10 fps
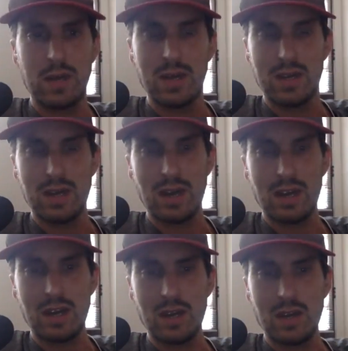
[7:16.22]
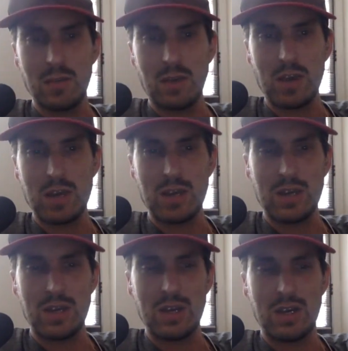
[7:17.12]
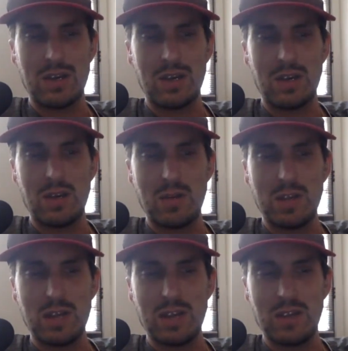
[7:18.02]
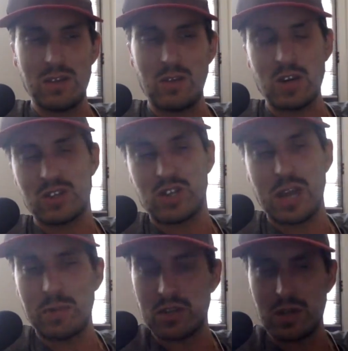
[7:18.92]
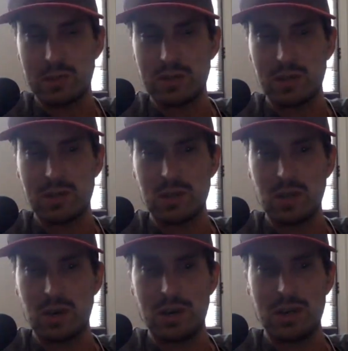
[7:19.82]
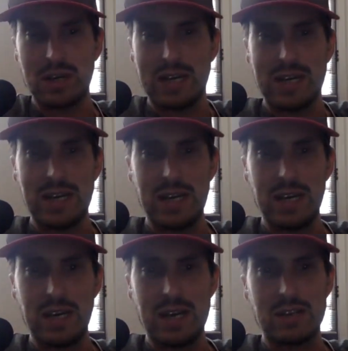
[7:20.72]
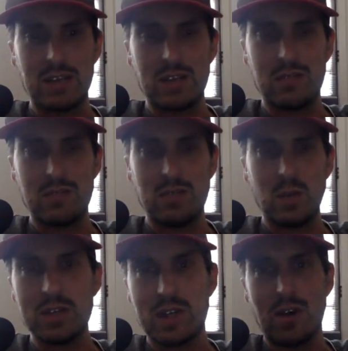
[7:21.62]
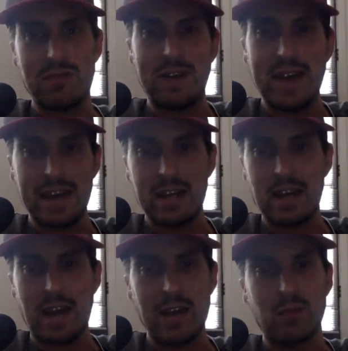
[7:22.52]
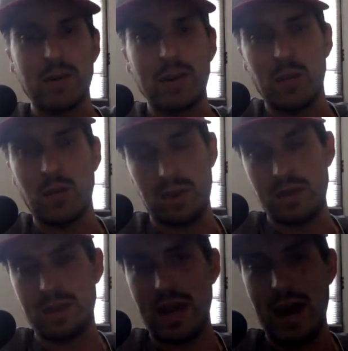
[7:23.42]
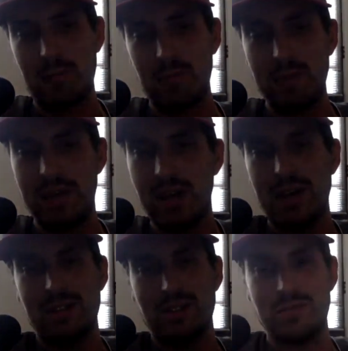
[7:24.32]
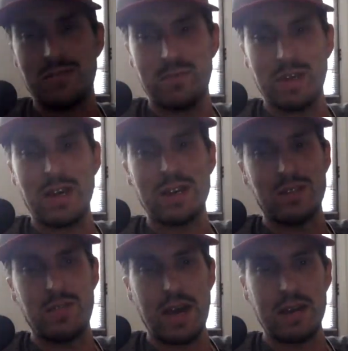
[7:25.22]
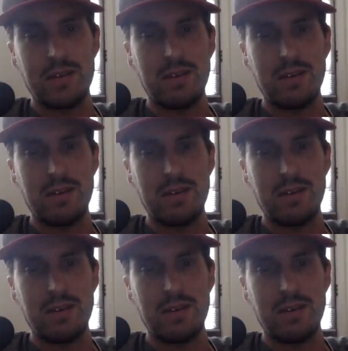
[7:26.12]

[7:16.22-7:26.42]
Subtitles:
Yeah. But as far as championships concerned, as a USL fan, I really want this to happen because of that.